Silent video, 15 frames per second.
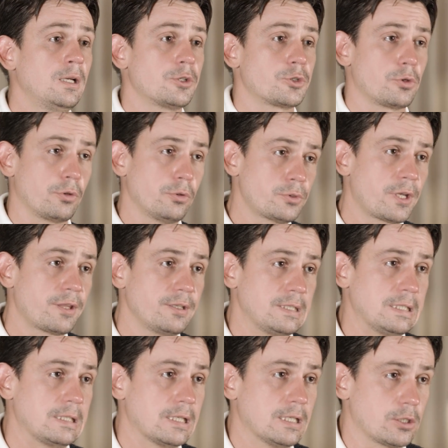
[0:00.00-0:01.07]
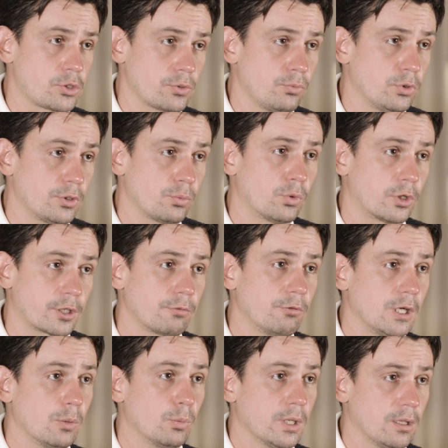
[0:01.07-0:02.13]
So those are the details of what worked
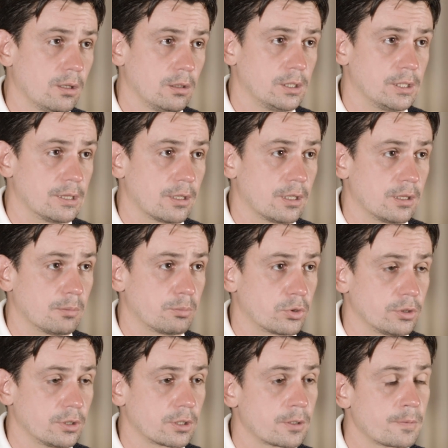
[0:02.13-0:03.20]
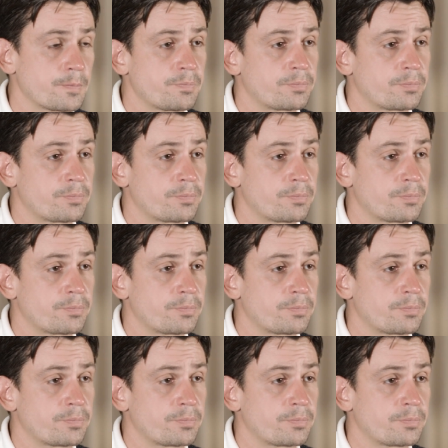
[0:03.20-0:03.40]
really well in the product.